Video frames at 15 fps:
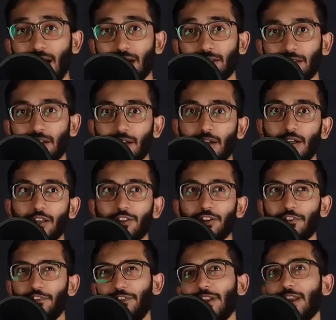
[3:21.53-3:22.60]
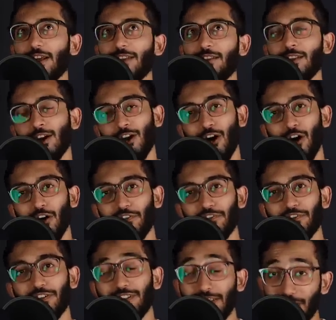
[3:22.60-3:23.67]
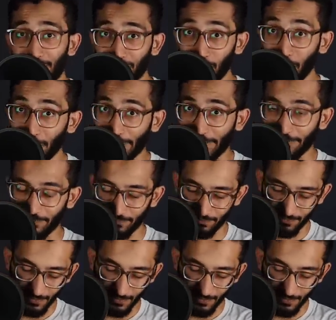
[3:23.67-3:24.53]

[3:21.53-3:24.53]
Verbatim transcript: Khan, the villain of this story.